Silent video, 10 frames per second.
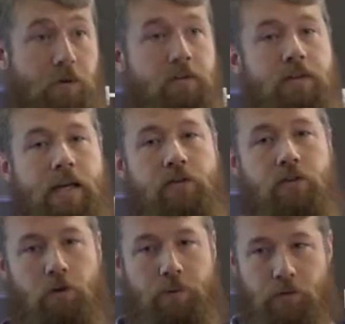presentation
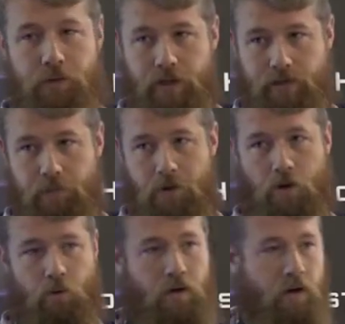is I'll be doing a
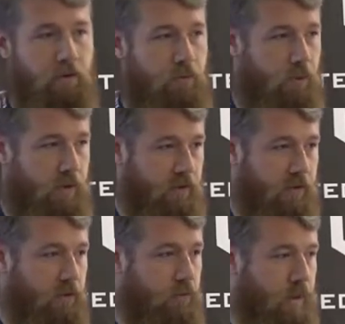demo of one of the
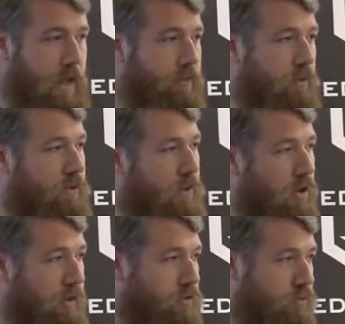systems we have called
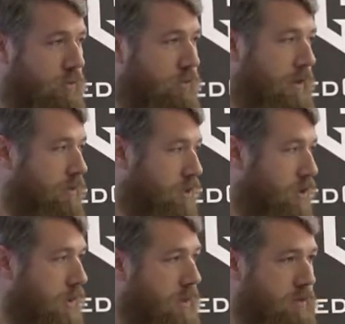call control. So I'll show
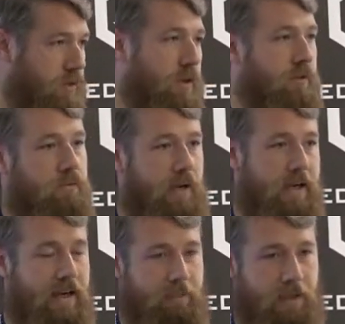you how you can
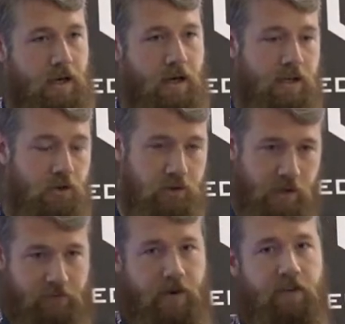write an A P I
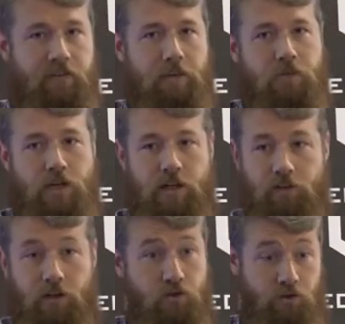using finite state
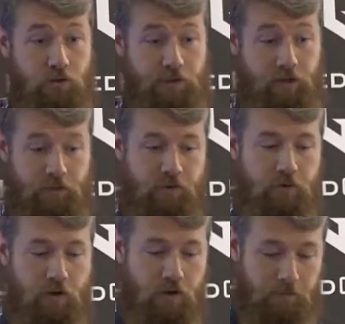machines to control a telephone
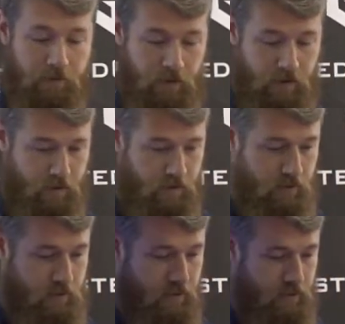call.
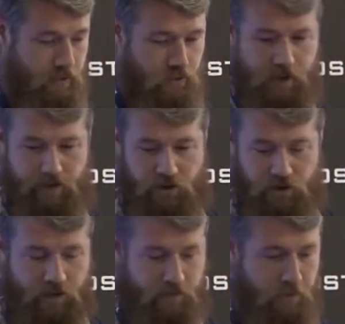Try not to
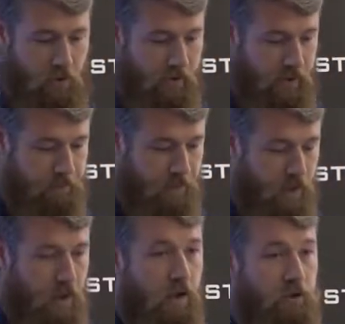shake the podium.
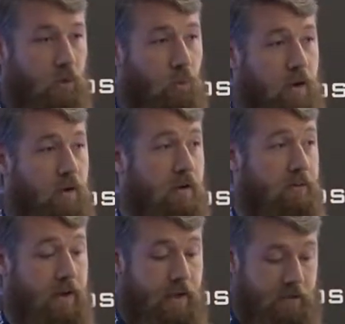So what are
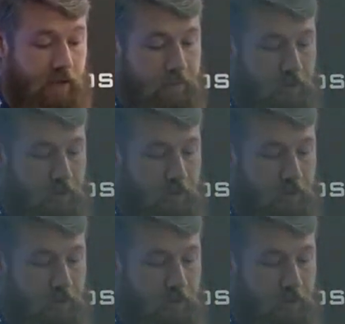finite state